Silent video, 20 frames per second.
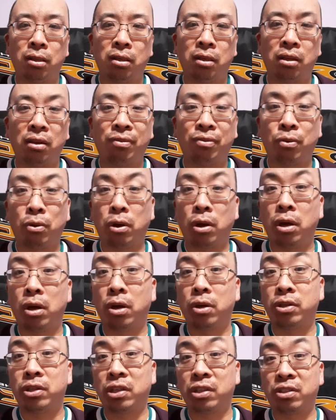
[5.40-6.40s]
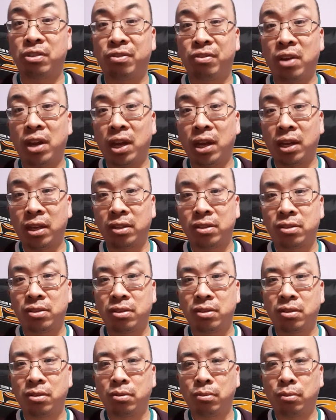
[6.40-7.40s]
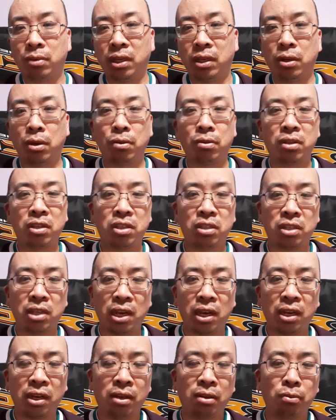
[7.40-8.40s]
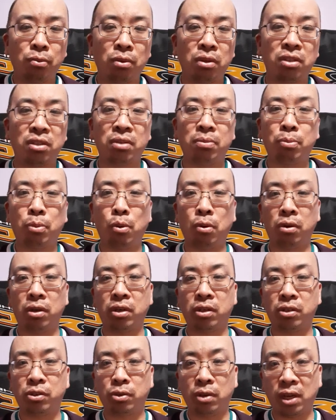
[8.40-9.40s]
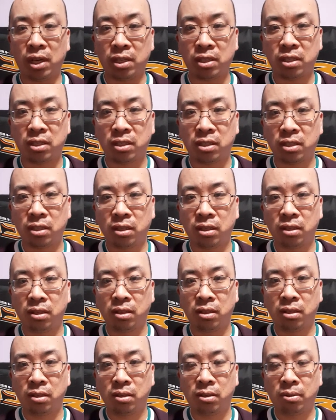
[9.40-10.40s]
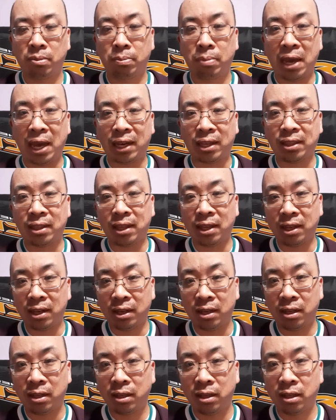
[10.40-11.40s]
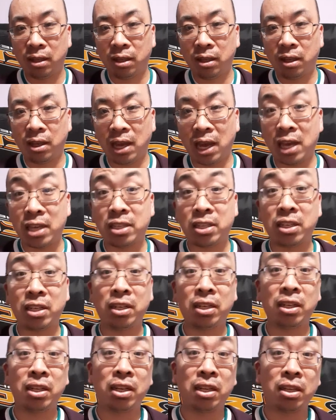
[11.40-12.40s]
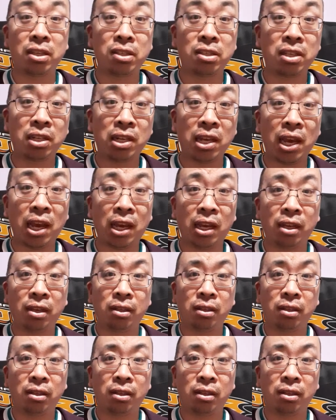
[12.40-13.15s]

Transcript: Now, for all Ducks fans, we know this date was important to us back then, as it is today.